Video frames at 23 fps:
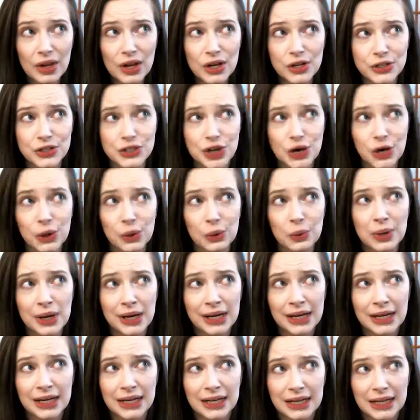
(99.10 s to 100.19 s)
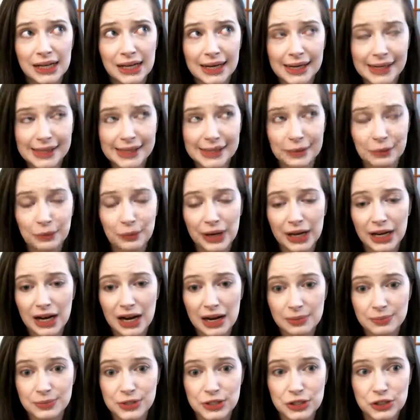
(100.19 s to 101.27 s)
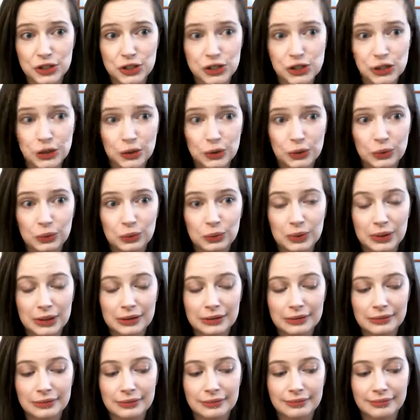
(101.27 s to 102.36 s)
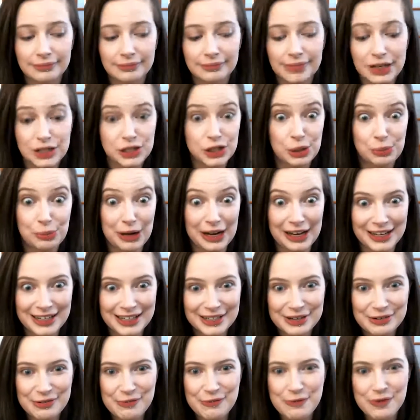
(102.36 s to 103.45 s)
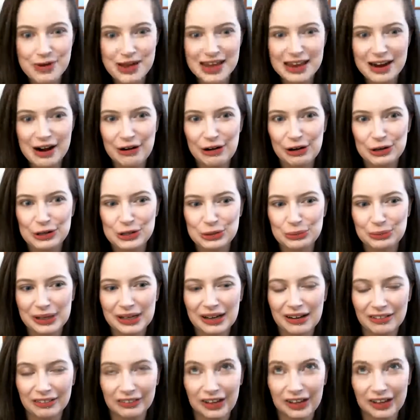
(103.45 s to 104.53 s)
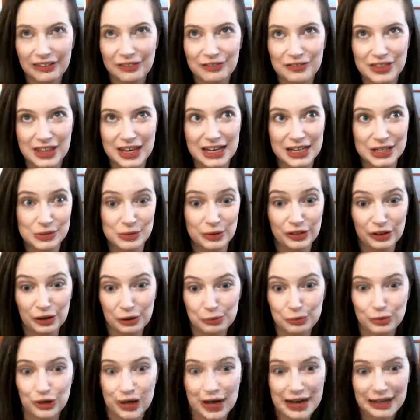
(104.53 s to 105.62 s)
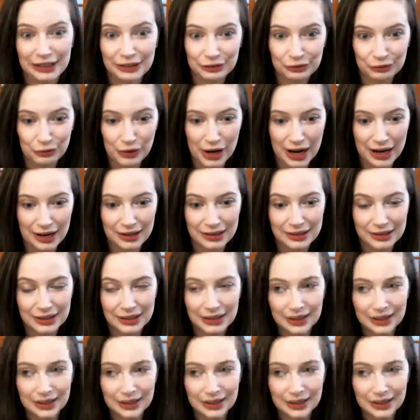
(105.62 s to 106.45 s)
So when it comes to interpreting, we are doing a lot of things with our brain, right?